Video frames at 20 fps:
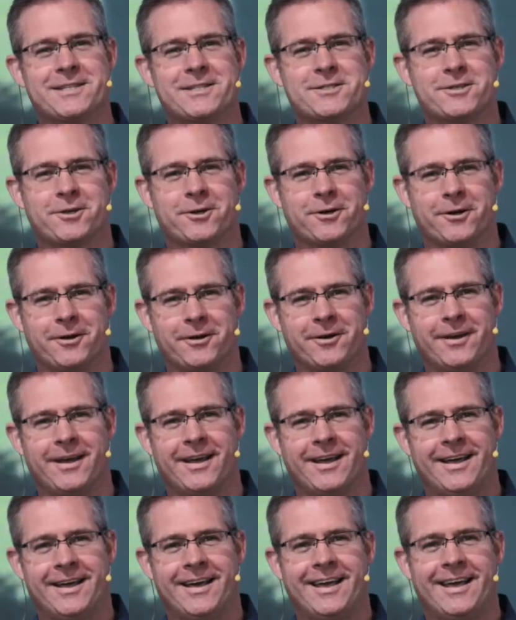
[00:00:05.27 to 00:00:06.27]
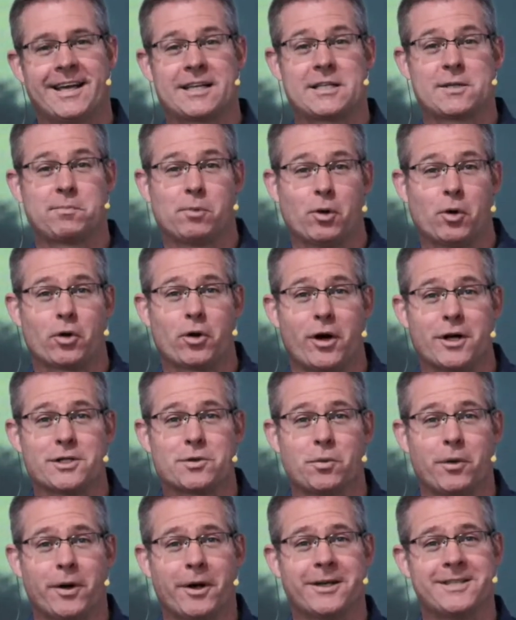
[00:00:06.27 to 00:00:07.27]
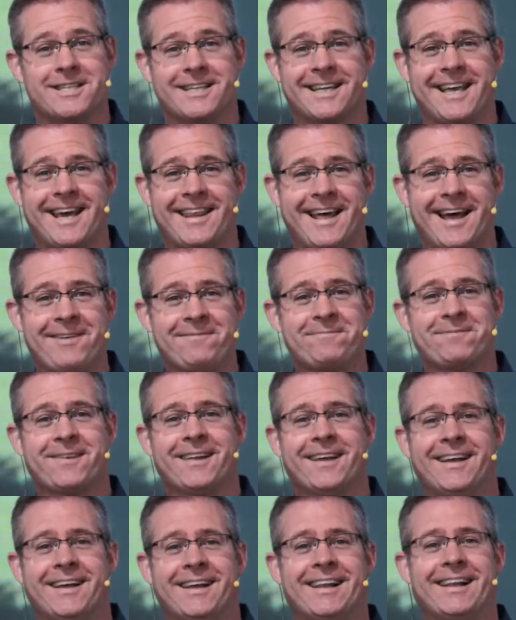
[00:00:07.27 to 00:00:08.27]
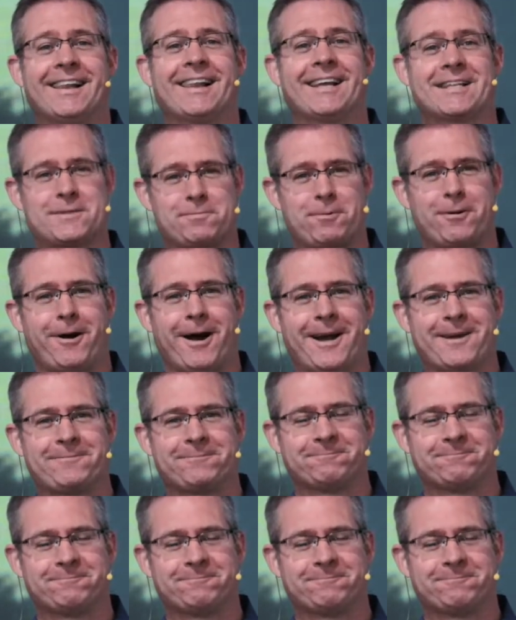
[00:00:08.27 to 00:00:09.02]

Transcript: to explore God's word together, let's pray.